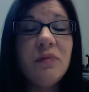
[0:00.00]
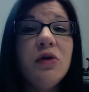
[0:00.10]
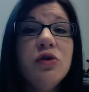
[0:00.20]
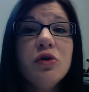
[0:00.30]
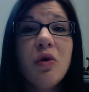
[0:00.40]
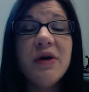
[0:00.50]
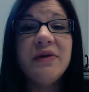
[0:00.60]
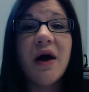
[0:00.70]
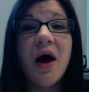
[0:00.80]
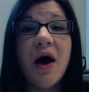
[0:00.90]
You're going
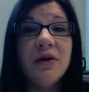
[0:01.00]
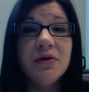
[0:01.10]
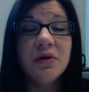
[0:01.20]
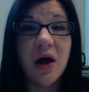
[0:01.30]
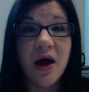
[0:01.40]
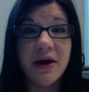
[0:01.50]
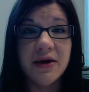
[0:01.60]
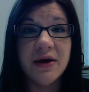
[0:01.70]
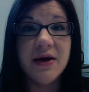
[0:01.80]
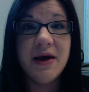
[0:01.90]
to
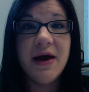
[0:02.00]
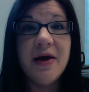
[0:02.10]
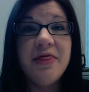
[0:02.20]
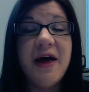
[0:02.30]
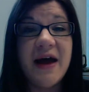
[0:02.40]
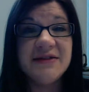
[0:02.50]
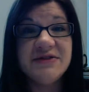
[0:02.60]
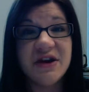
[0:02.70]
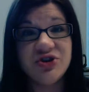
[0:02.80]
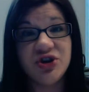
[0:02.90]
underline that
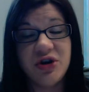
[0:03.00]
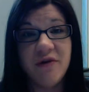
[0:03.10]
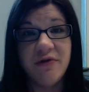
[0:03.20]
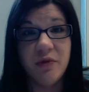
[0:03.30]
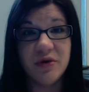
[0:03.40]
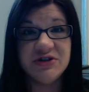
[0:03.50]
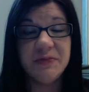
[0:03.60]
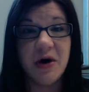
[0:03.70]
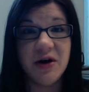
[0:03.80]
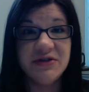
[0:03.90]
section of the
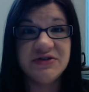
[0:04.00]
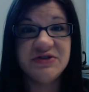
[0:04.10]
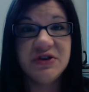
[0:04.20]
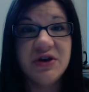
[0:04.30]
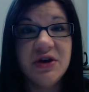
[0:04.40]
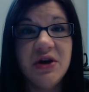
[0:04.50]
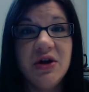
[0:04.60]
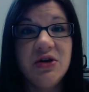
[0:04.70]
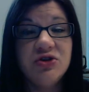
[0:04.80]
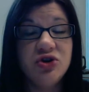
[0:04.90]
response.
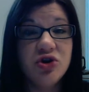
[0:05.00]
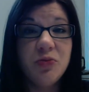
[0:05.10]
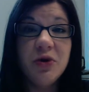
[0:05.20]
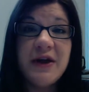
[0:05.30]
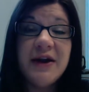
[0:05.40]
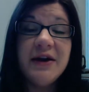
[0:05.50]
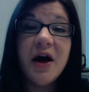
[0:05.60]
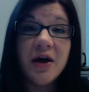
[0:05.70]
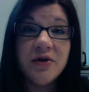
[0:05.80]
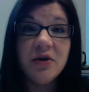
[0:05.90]
So you're going to put that in
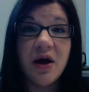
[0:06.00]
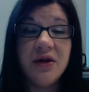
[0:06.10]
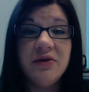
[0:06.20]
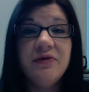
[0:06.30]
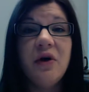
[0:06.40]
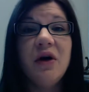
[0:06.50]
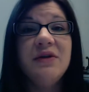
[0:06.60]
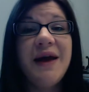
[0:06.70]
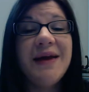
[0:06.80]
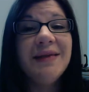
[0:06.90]
underlined
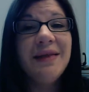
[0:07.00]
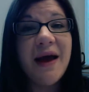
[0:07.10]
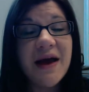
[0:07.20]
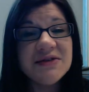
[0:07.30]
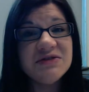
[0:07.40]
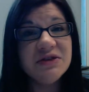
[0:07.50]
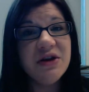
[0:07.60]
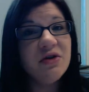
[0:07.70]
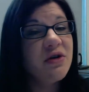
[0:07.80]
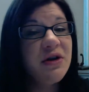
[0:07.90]
font. And
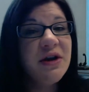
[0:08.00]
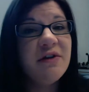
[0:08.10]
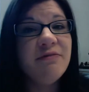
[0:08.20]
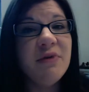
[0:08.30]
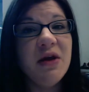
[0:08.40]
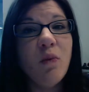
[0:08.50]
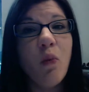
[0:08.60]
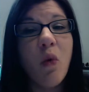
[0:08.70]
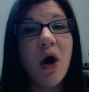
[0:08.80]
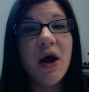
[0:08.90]
lastly, you're going to give me
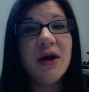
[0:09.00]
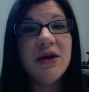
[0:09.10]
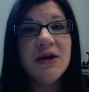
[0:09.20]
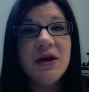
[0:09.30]
1